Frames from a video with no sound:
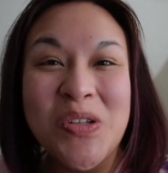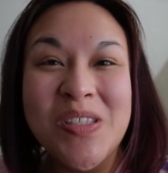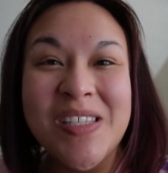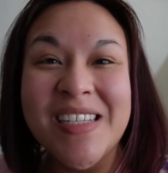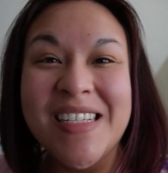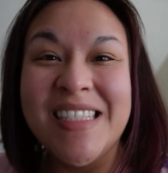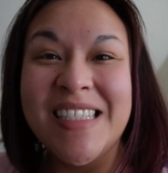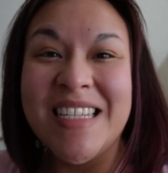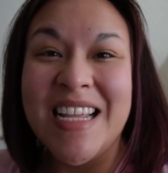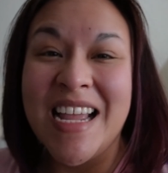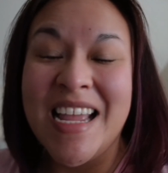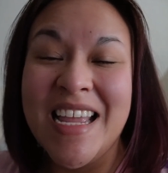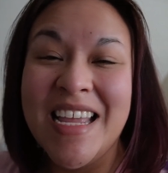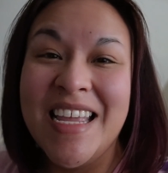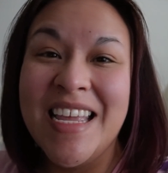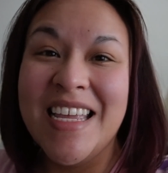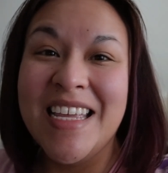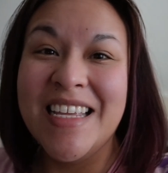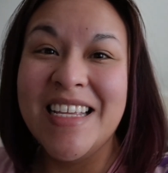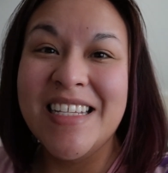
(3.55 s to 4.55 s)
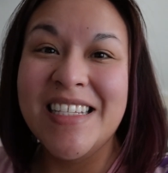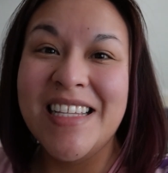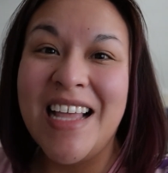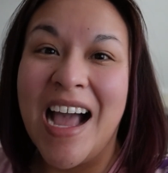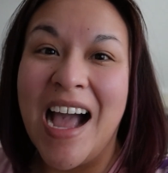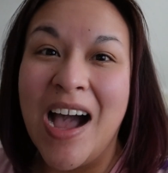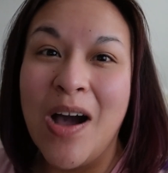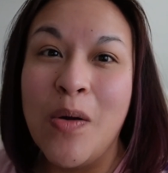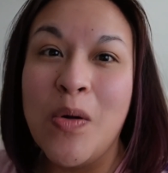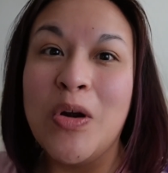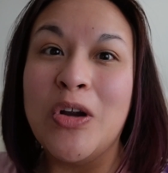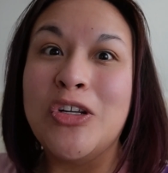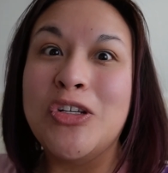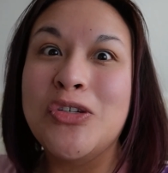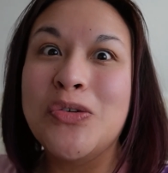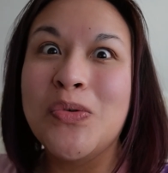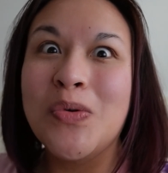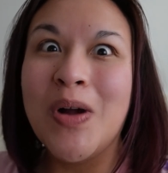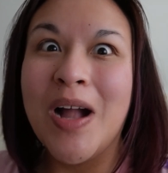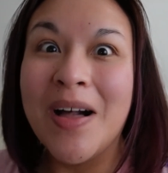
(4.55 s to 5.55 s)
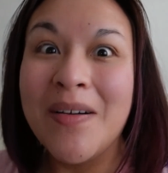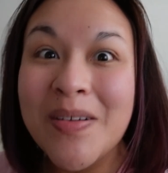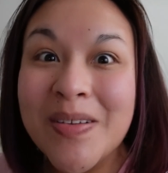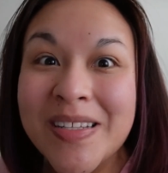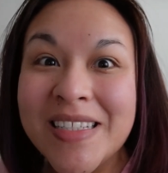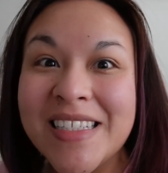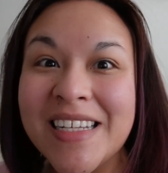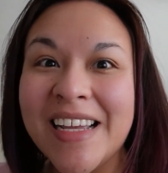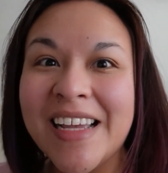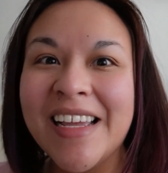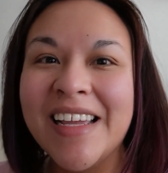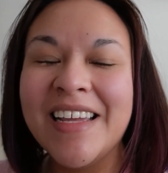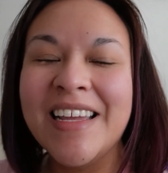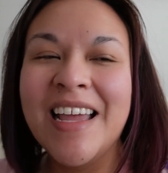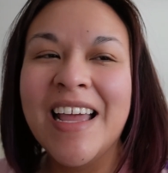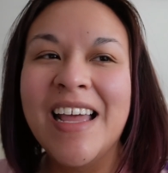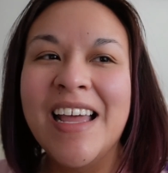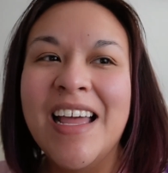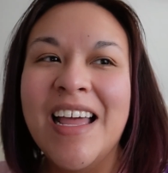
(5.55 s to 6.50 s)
Today is our travel day.